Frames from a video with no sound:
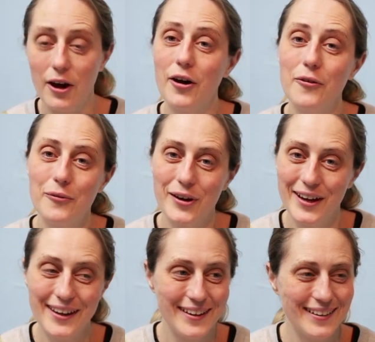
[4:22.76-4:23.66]
All
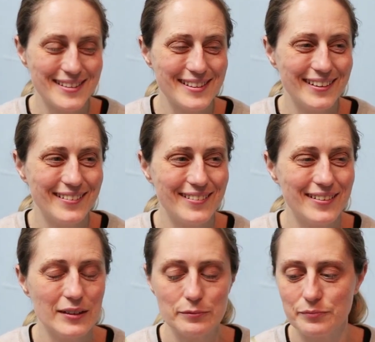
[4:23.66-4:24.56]
right,
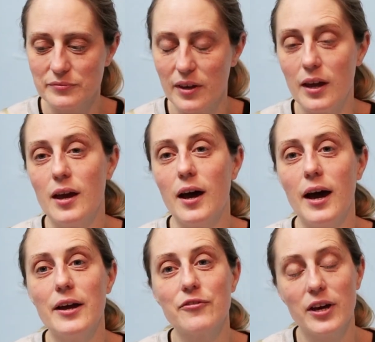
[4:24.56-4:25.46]
so
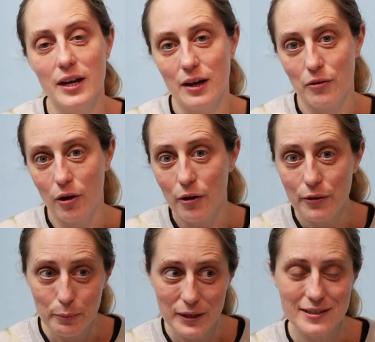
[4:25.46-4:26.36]
I've cut out
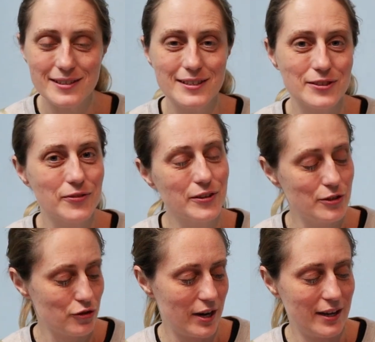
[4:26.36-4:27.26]
all the pieces for
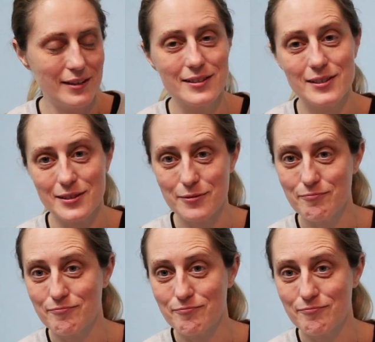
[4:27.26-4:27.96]
the dress.